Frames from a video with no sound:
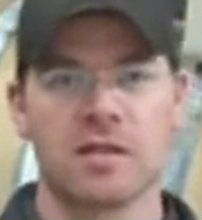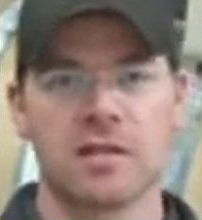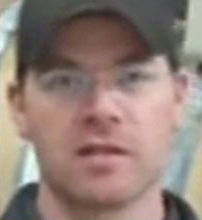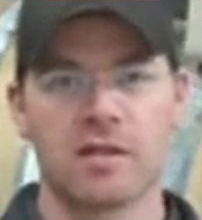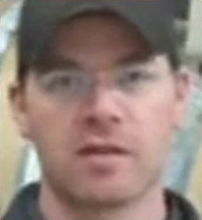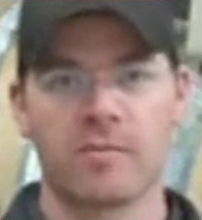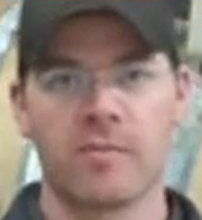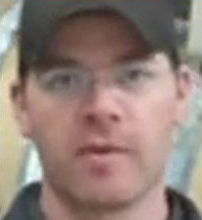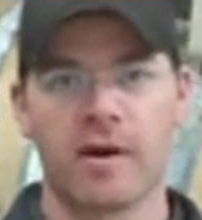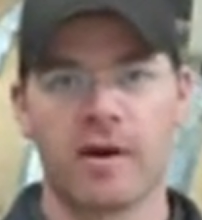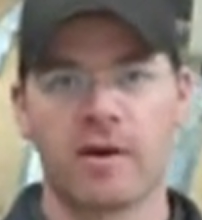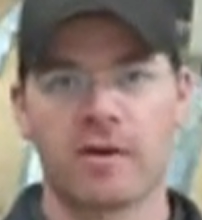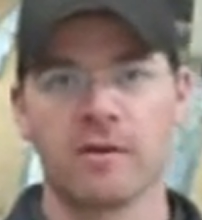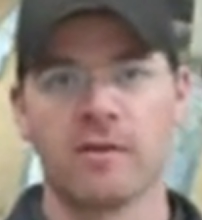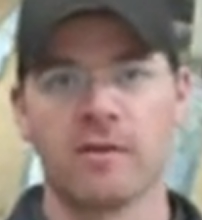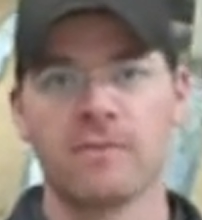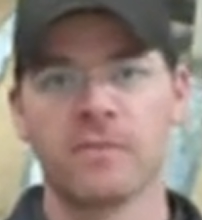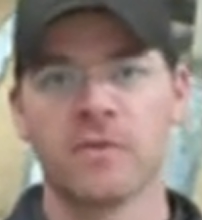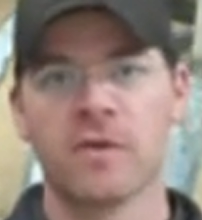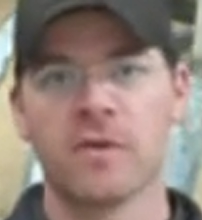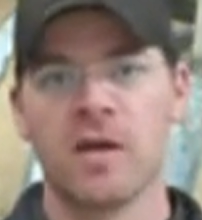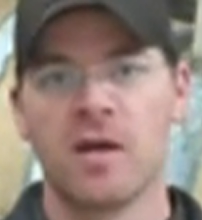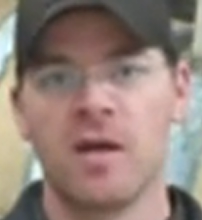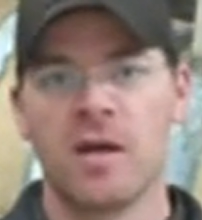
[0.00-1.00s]
in the barrel.
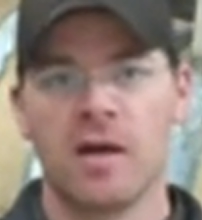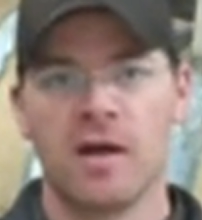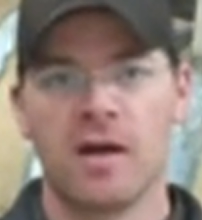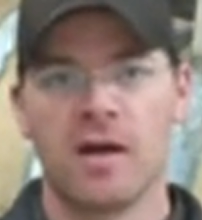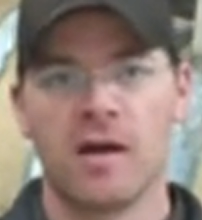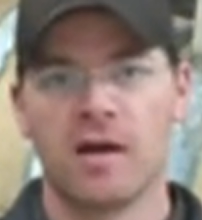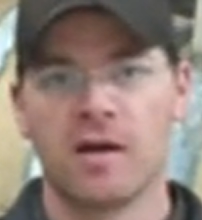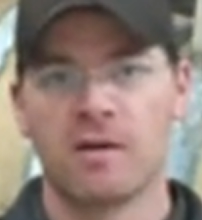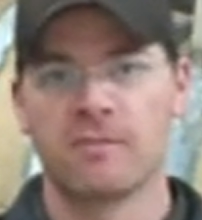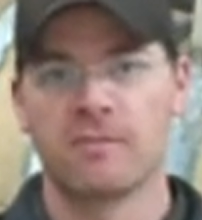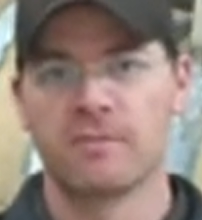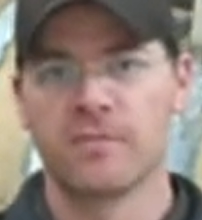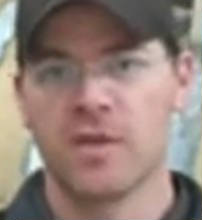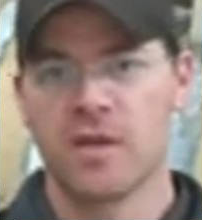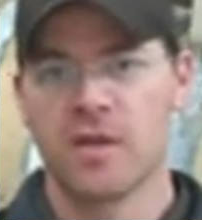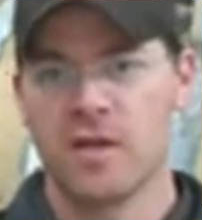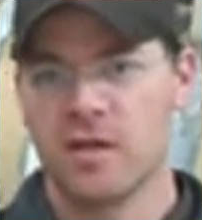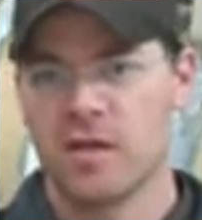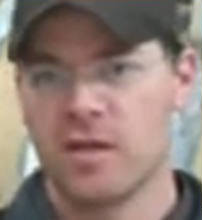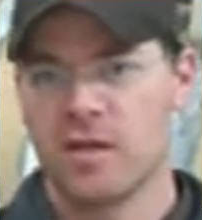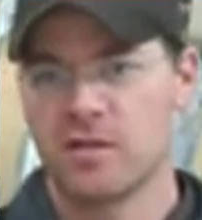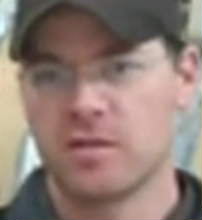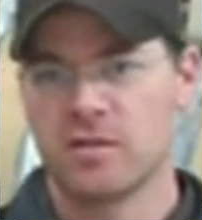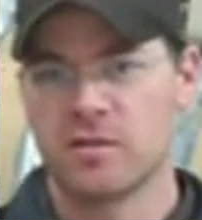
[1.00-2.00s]

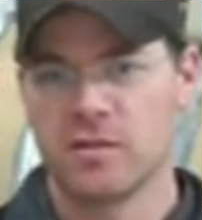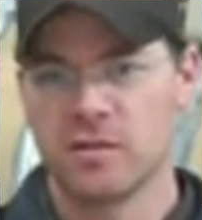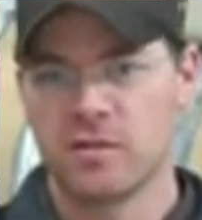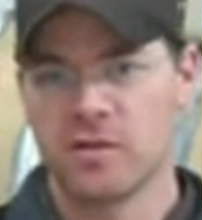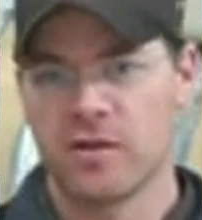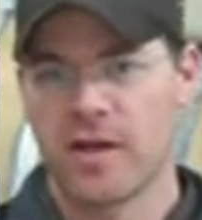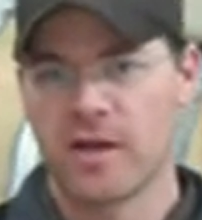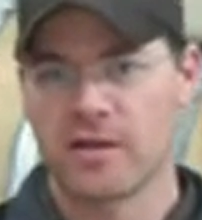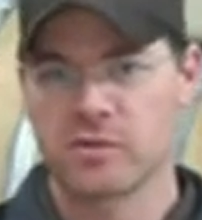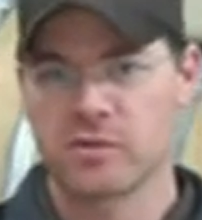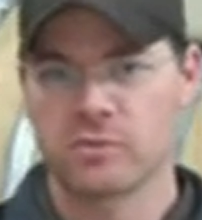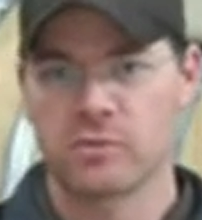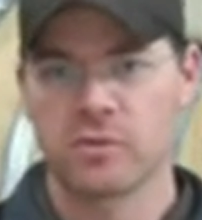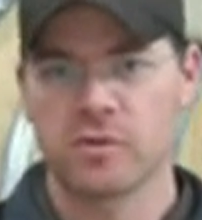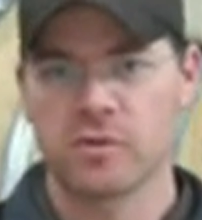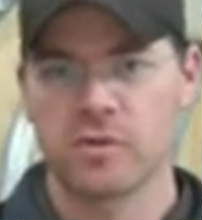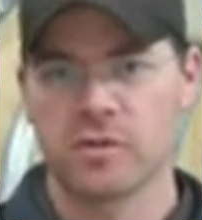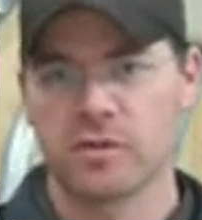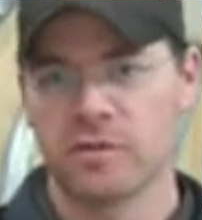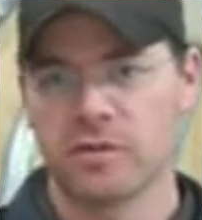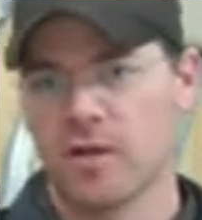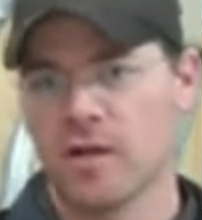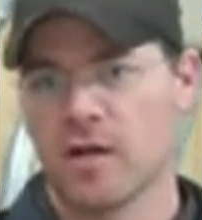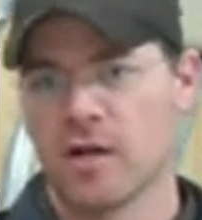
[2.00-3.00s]
It has
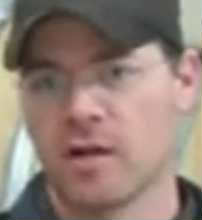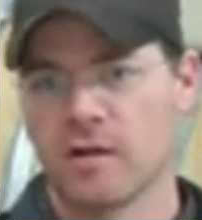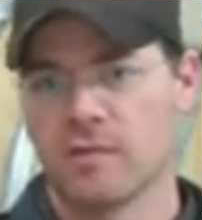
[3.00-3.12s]
real